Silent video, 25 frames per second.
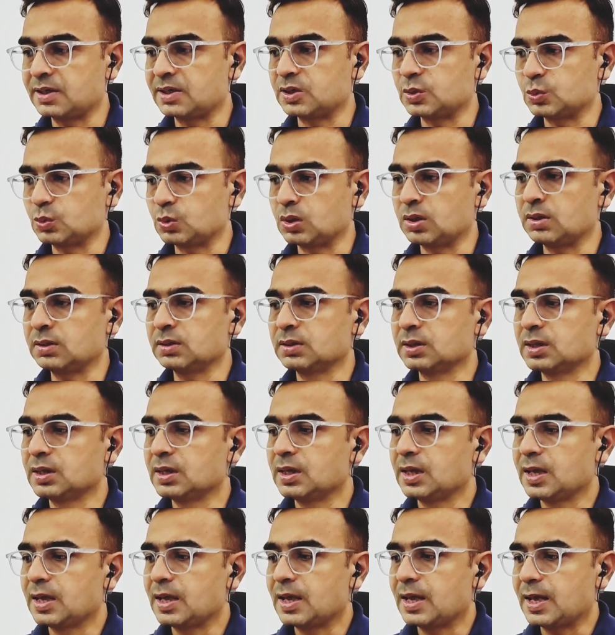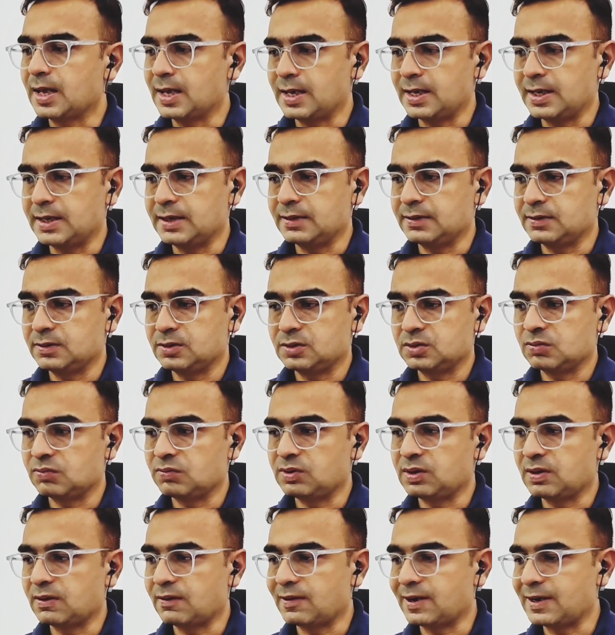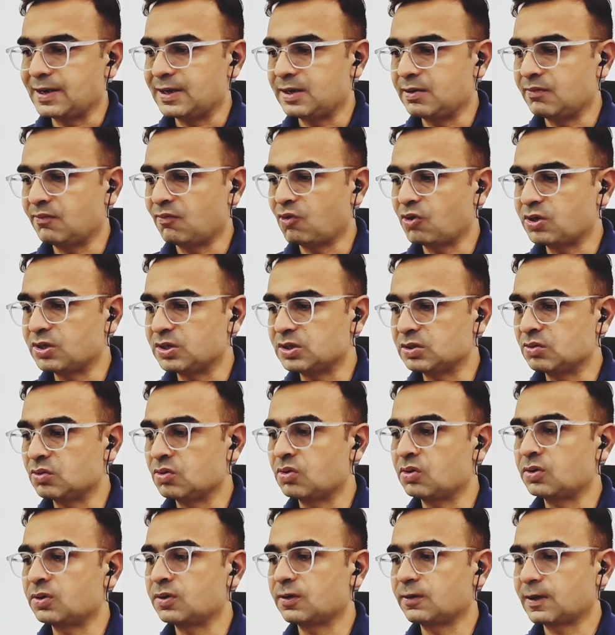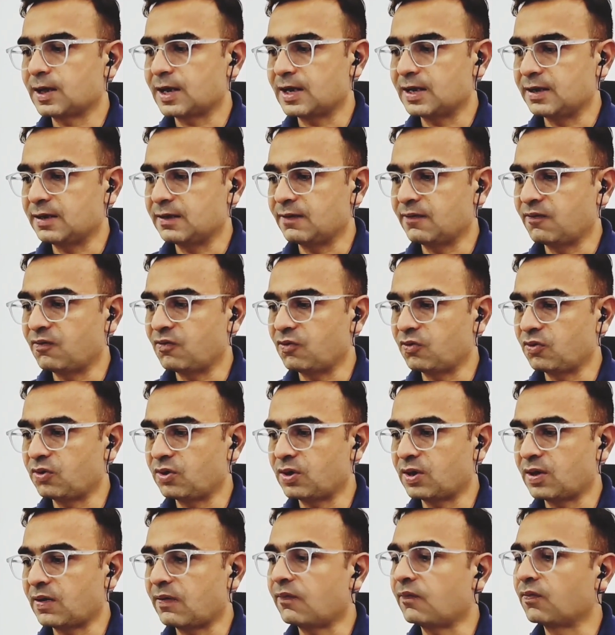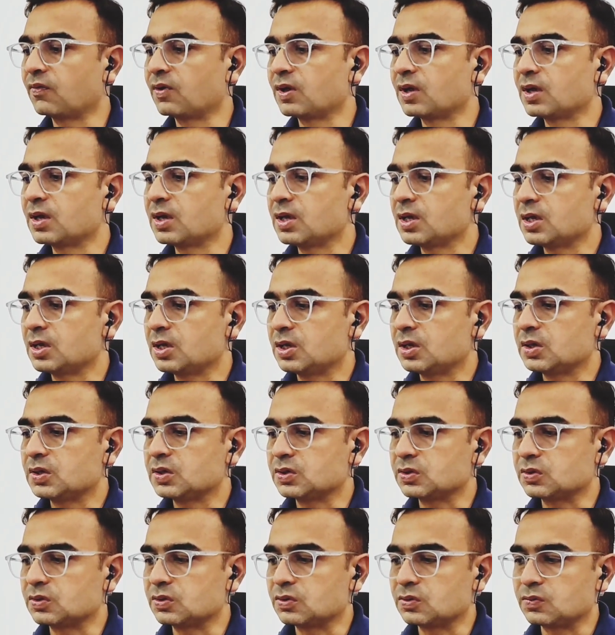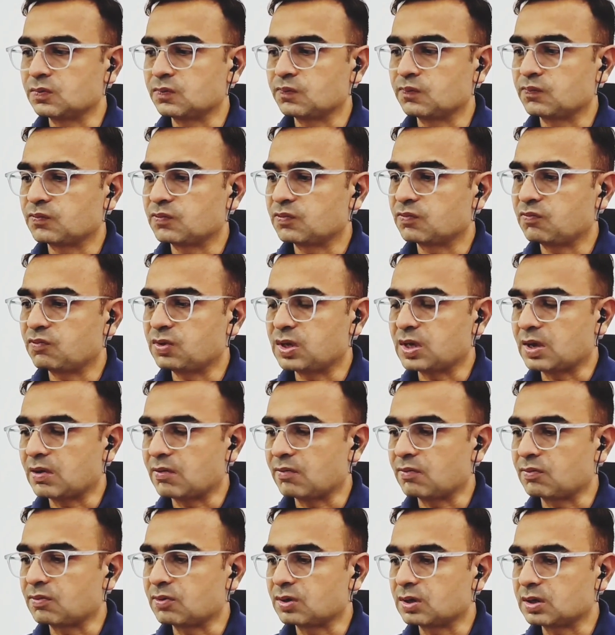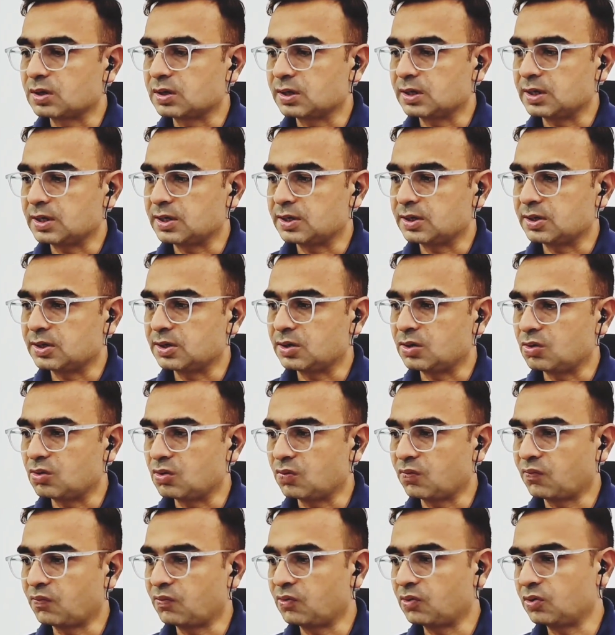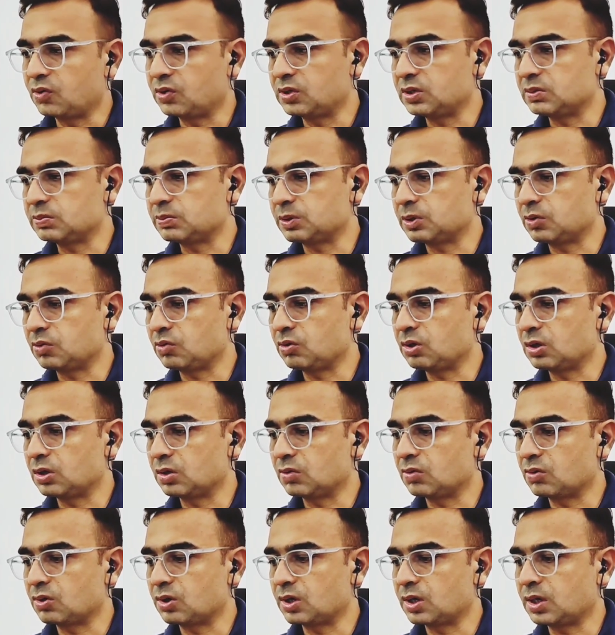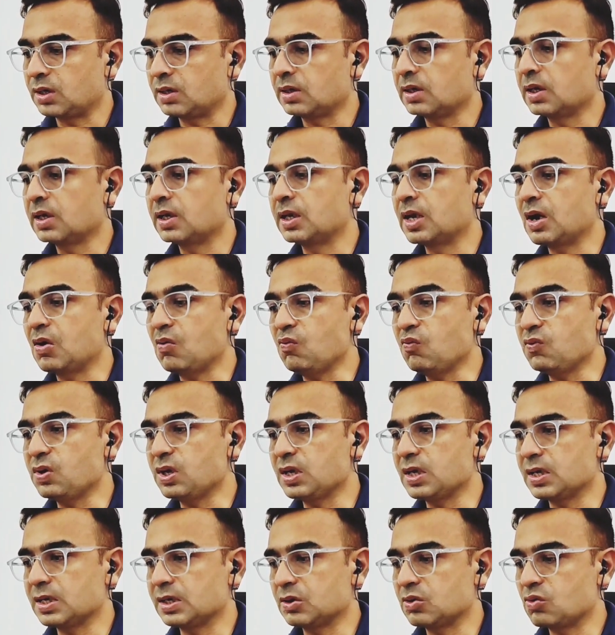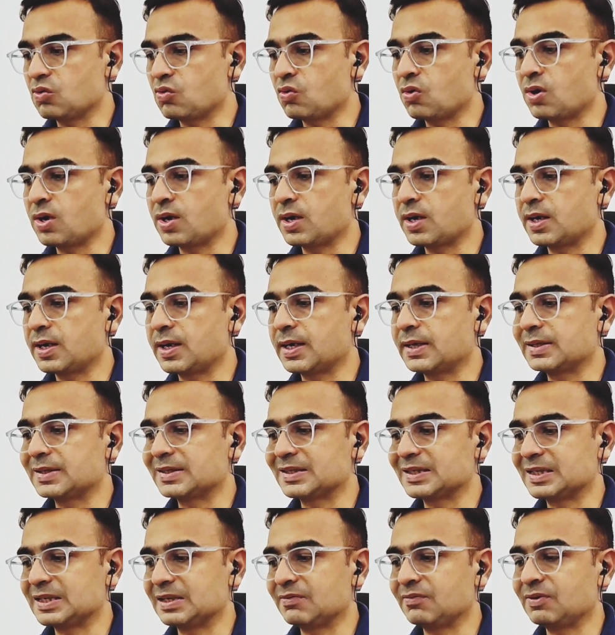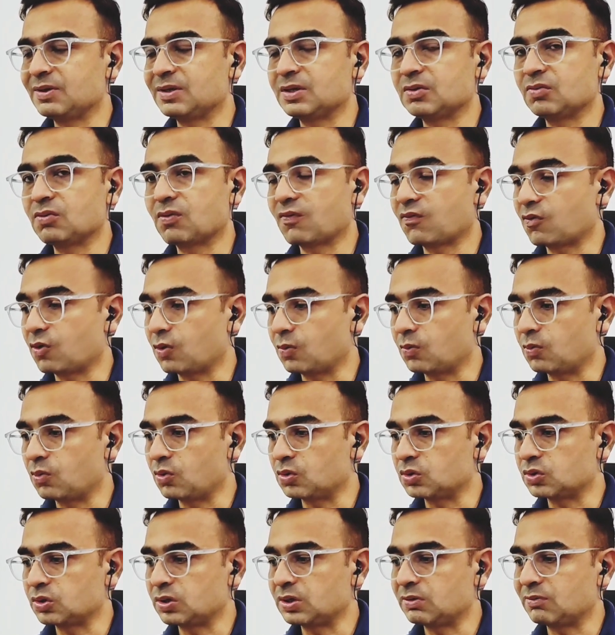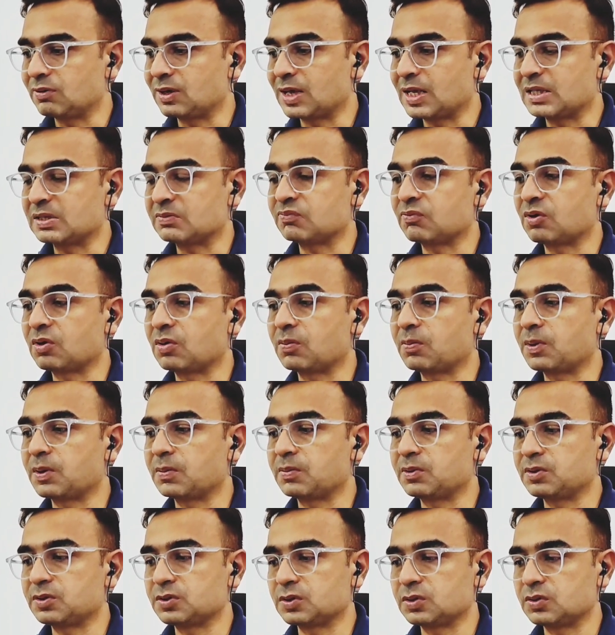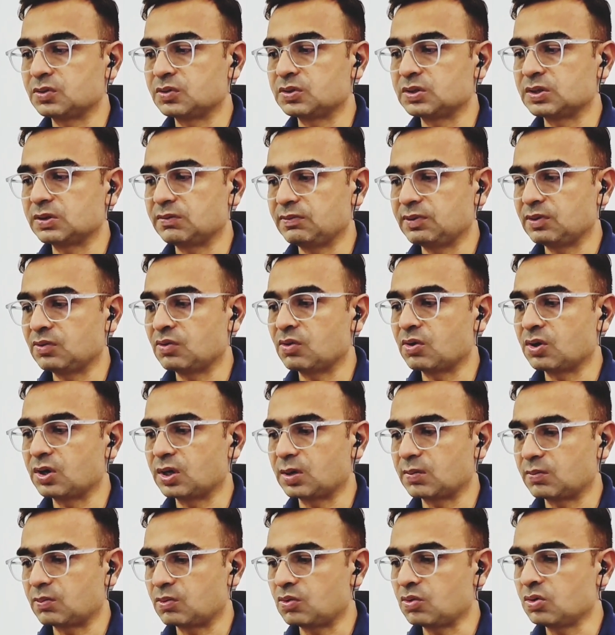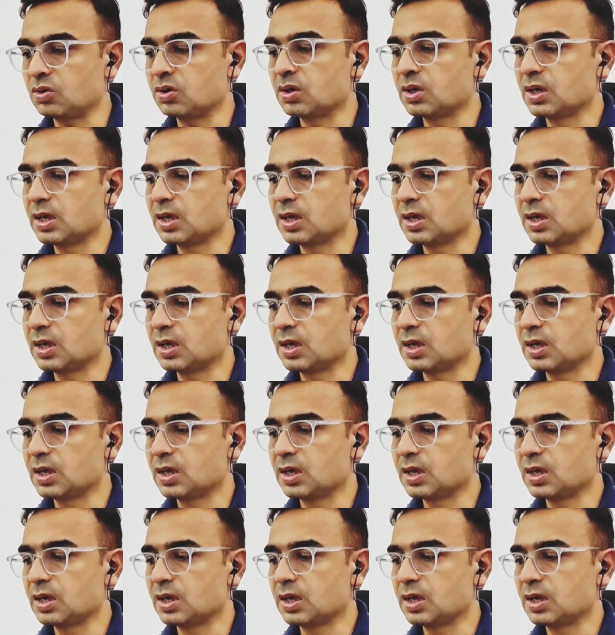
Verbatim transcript: as well and so we have added a voice note added a photograph so we have created a note for this particular contact now we can go ahead and save it to a phone book so it will ask for the permission to save in contact book